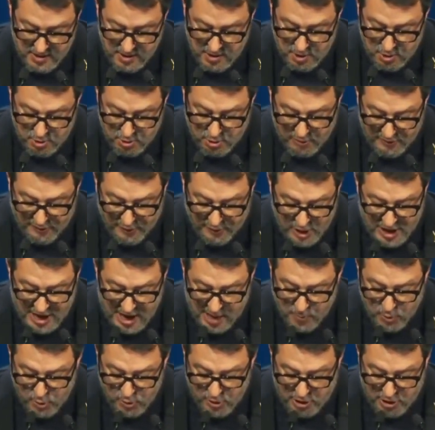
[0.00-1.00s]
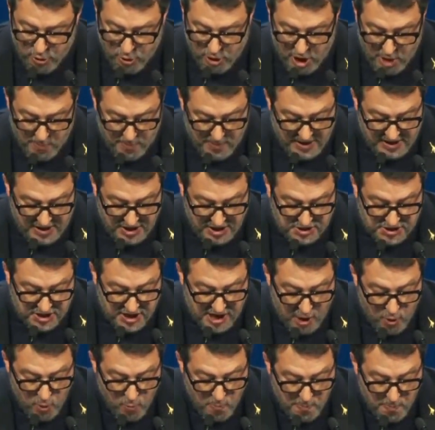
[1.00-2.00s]
We want a Europe that is a
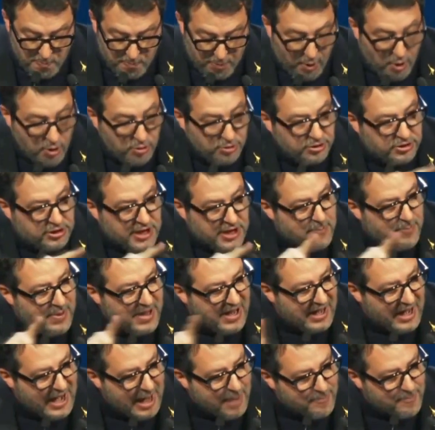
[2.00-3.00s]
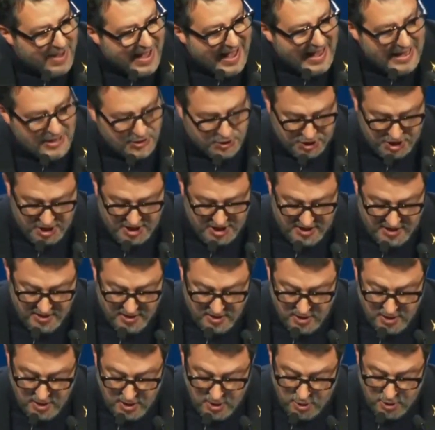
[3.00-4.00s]
bridge to peace, not a
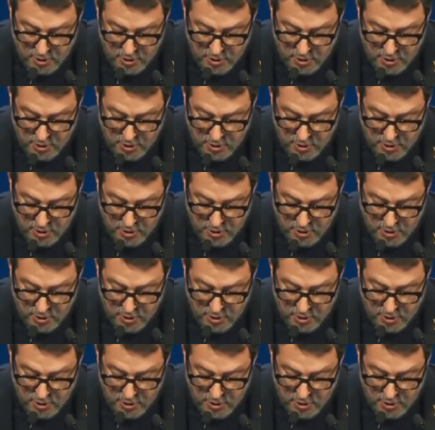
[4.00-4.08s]
battlefield.